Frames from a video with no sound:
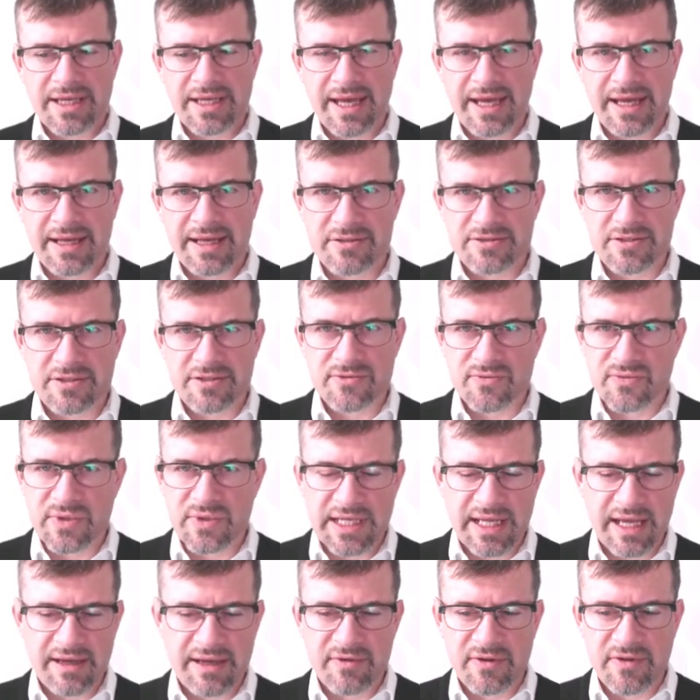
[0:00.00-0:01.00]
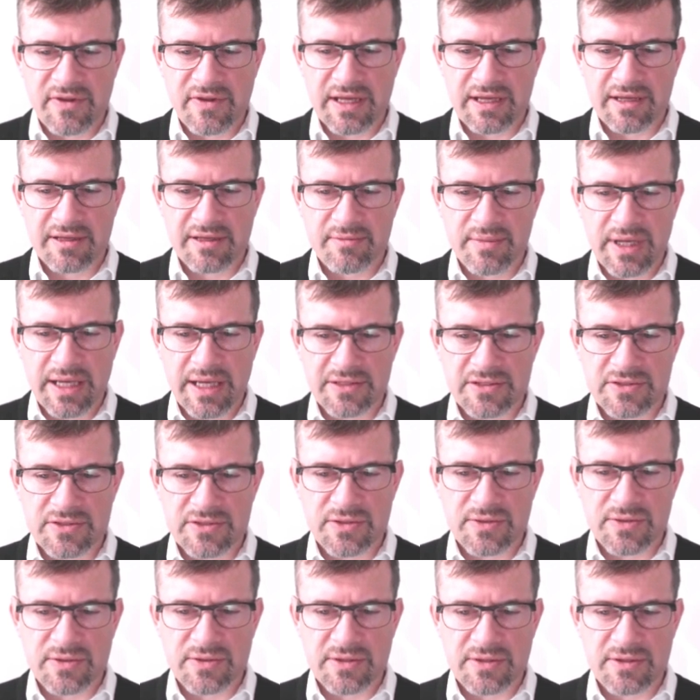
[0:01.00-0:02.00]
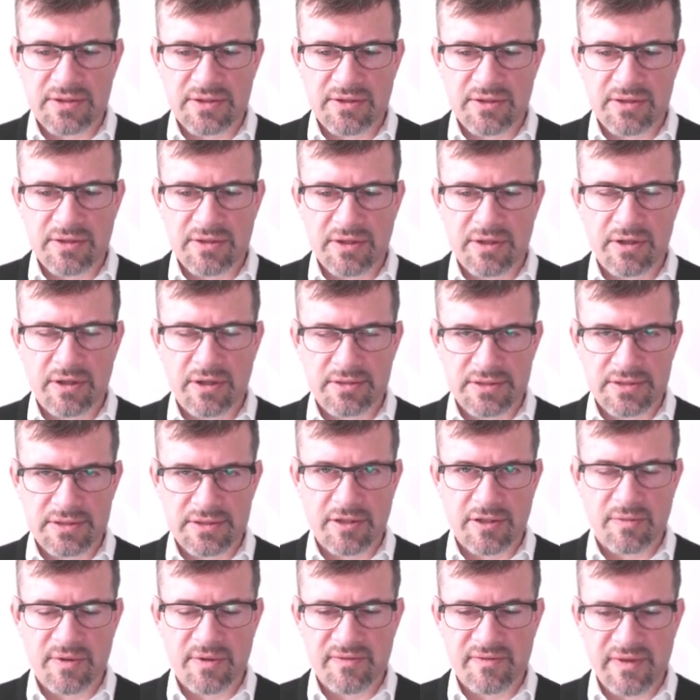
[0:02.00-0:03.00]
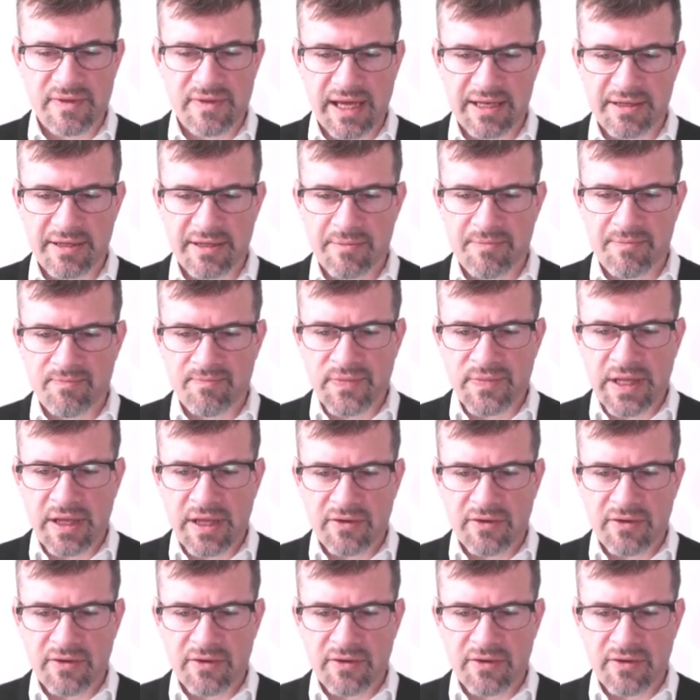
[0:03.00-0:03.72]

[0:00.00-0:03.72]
again, just read everything and make sure that you're on top of that.